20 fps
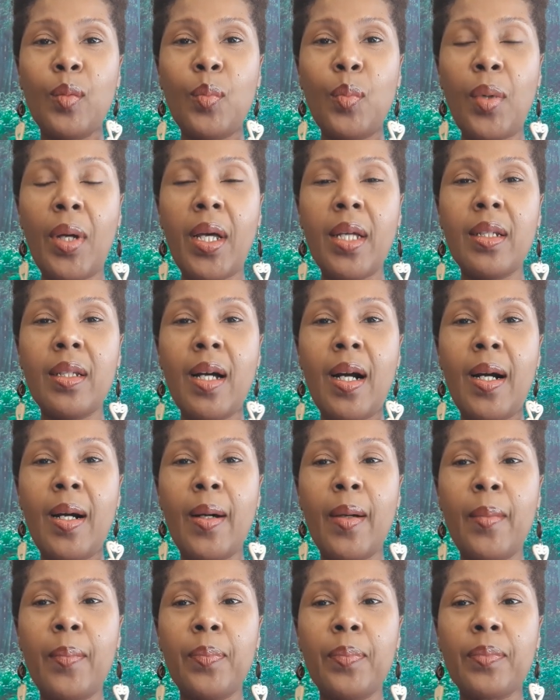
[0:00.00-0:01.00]
But
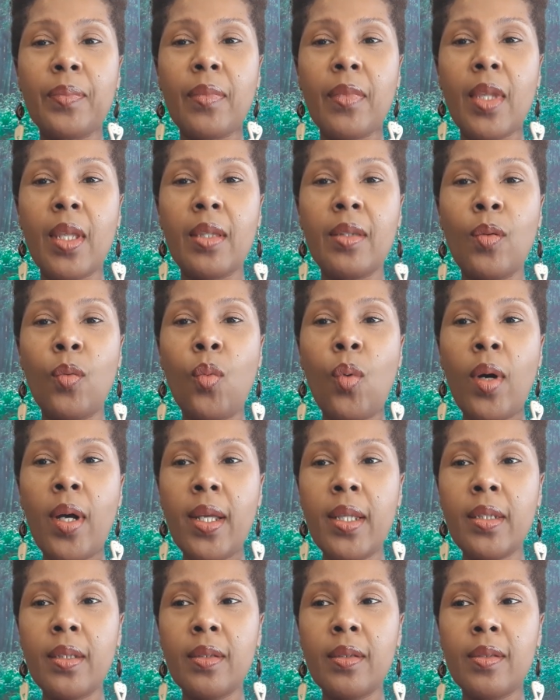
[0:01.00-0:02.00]
um, the
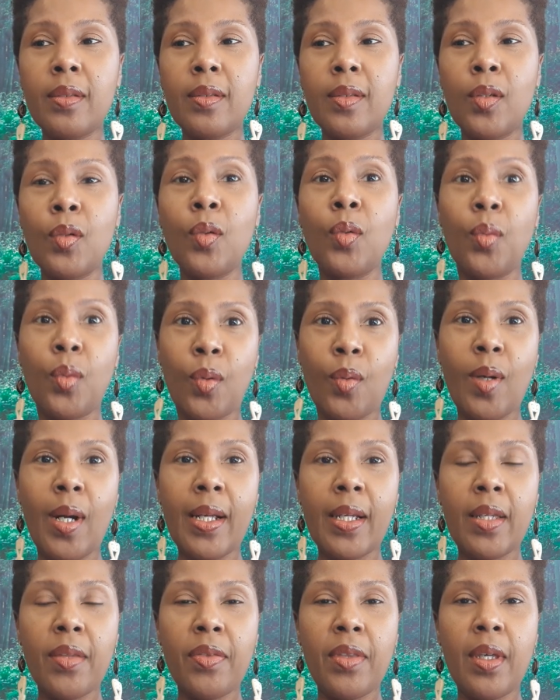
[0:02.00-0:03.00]
one guru I
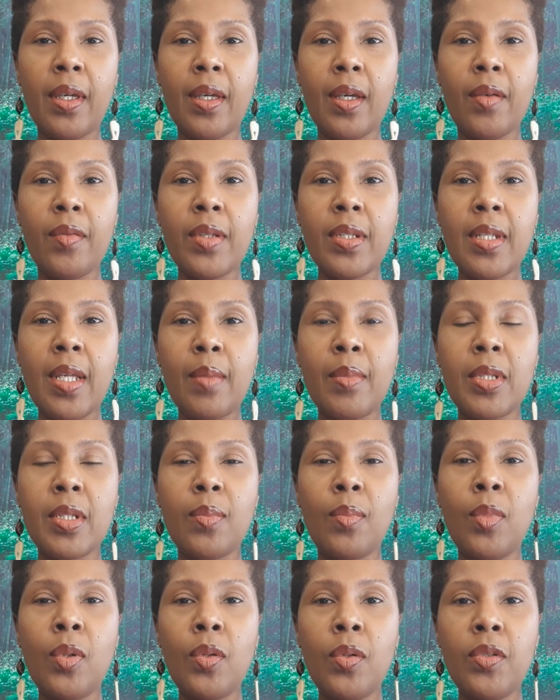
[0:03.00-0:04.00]
can think of, his name is
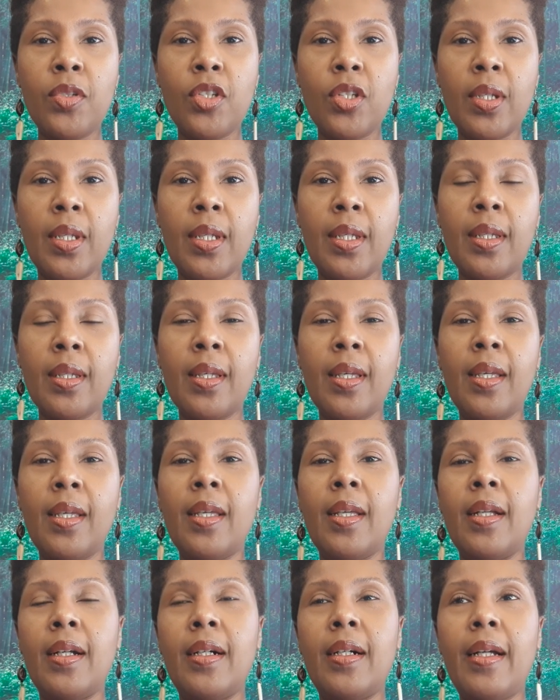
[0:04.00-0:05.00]
Mooji.
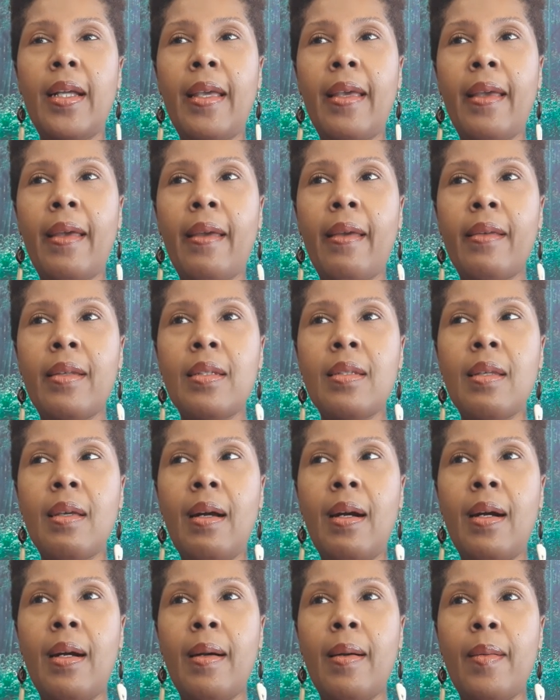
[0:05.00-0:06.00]
And
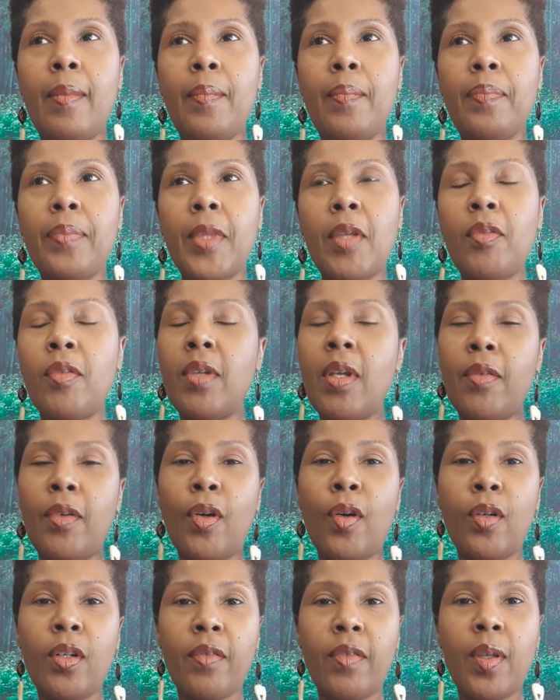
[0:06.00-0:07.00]
um, if you've never
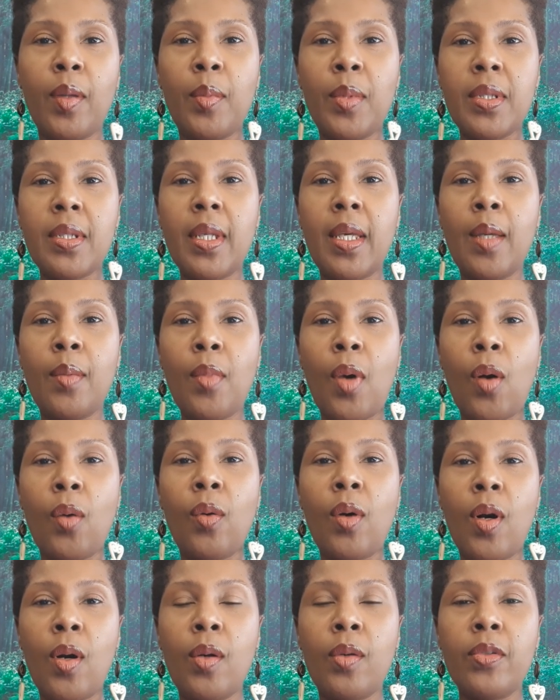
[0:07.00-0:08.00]
heard of him, it's M O
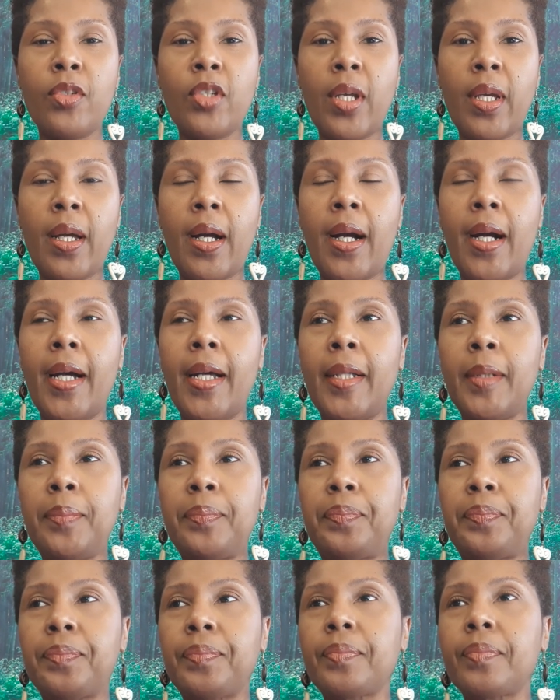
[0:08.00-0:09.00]
O J I.
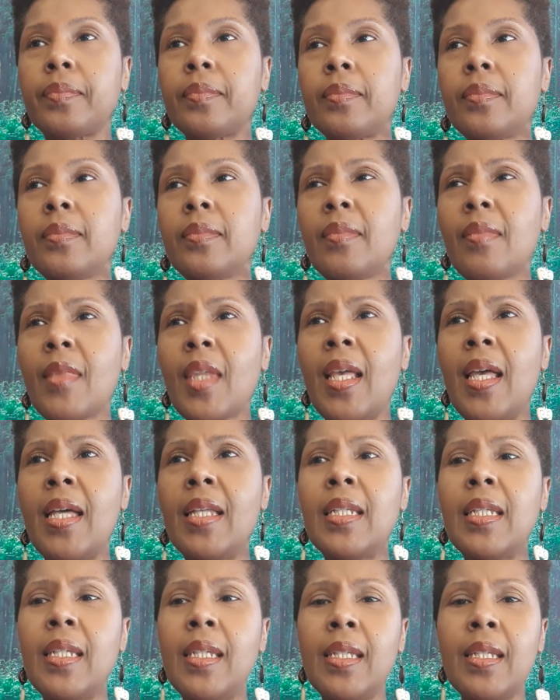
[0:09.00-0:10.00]

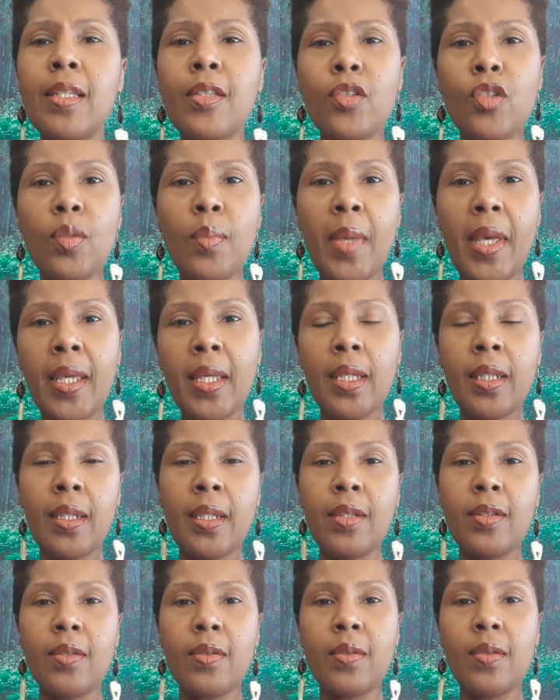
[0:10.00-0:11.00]
And he is Jamaican
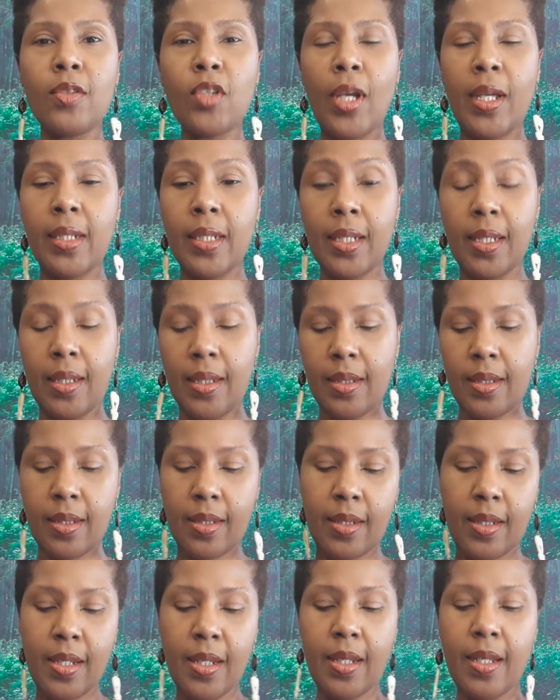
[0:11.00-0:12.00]
and Chinese.
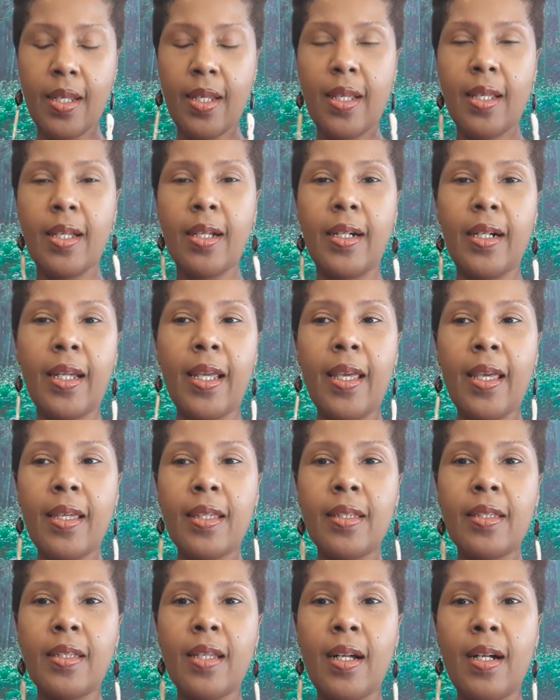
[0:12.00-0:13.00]

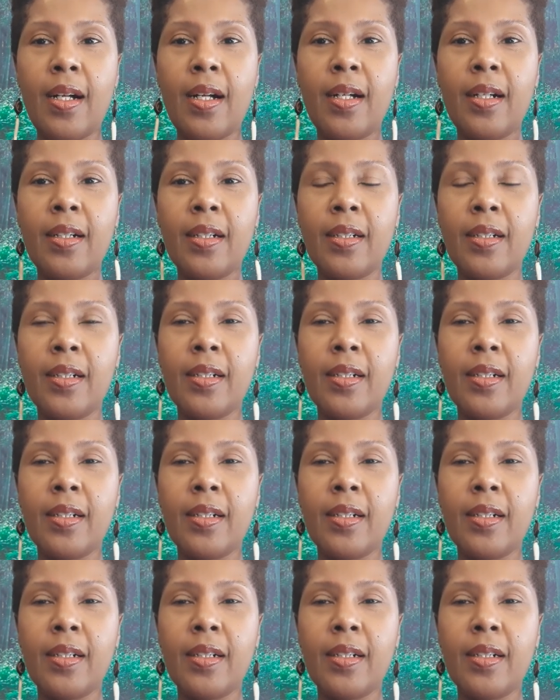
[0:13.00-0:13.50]
And uh,